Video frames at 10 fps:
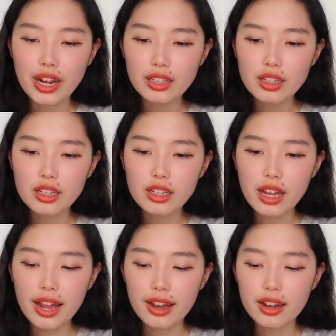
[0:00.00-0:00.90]
finally
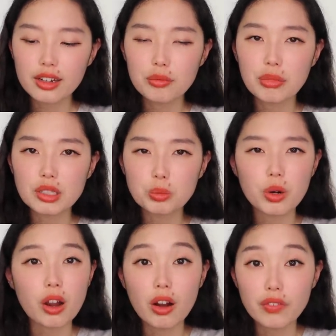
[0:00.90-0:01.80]
had much
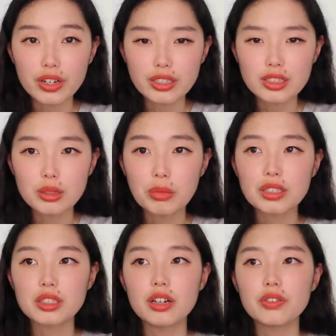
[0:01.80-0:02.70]
more confidence in
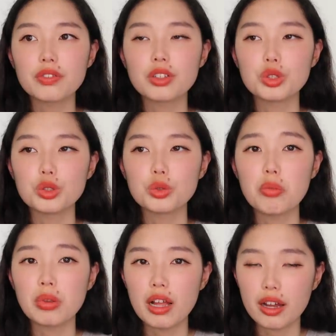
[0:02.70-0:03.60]
myself to
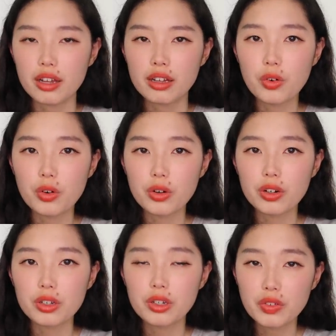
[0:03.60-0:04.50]
apply
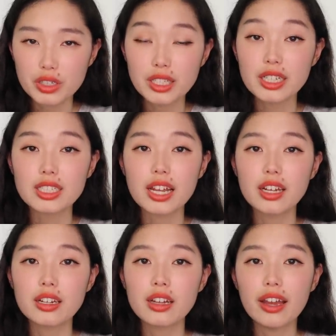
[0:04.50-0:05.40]
for universities
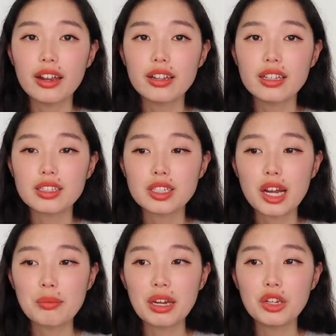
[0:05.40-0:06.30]
again, and this
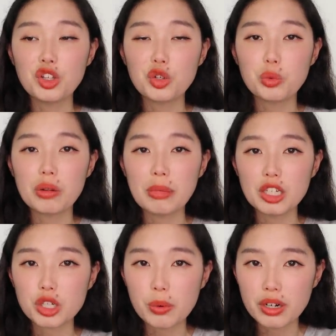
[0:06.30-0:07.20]
time I knew what
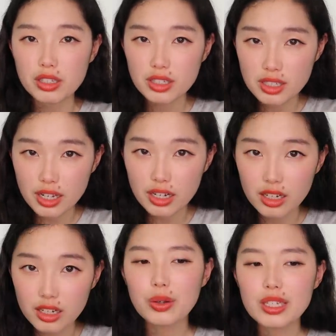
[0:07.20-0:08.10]
major I wanted to
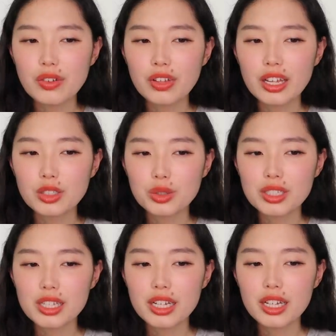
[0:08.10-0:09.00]
study. I was definitely
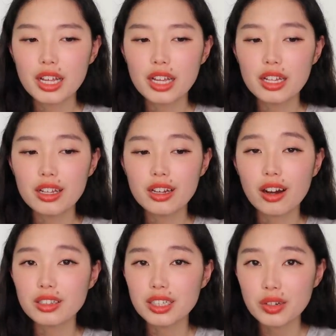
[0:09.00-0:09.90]
interested in
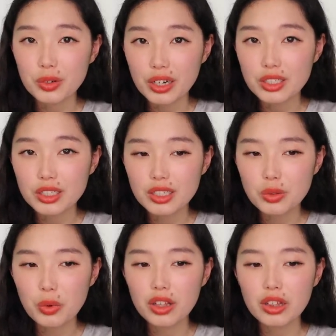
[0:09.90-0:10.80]
content
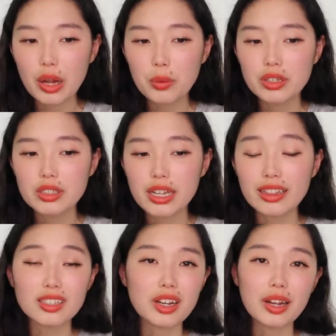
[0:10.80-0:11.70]
creation, whether that was at
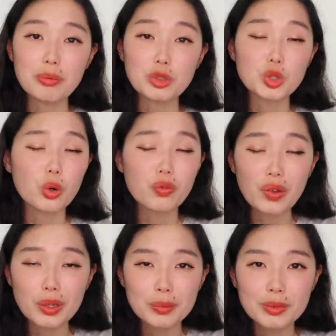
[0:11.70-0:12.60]
the time short
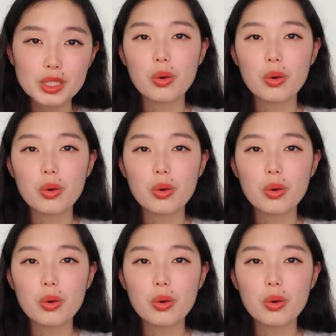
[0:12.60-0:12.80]
films